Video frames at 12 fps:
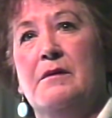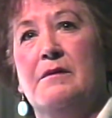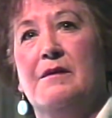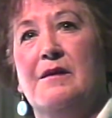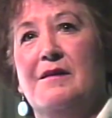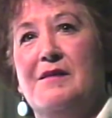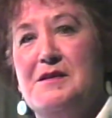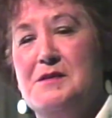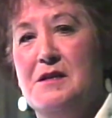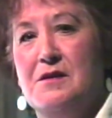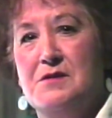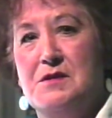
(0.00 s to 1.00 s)
But
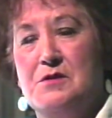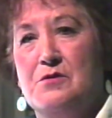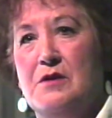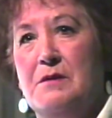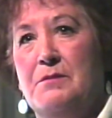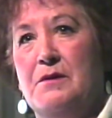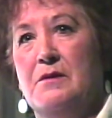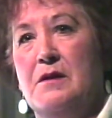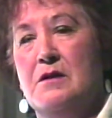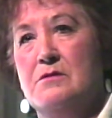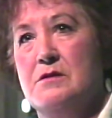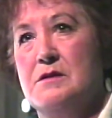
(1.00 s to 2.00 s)
that's another story.
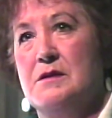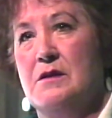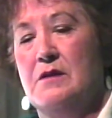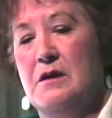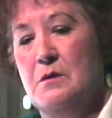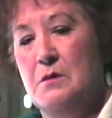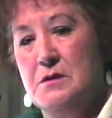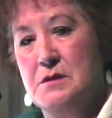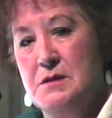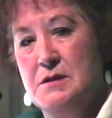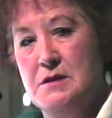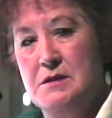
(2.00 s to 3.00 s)
But the interesting thing
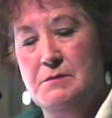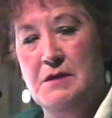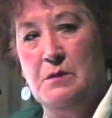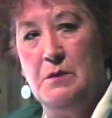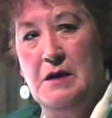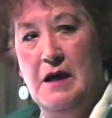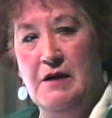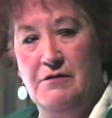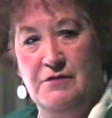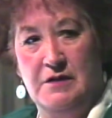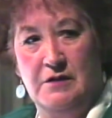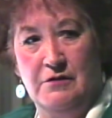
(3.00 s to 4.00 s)
was, he said to me, we
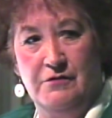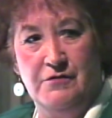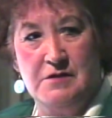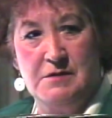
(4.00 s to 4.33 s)
have to get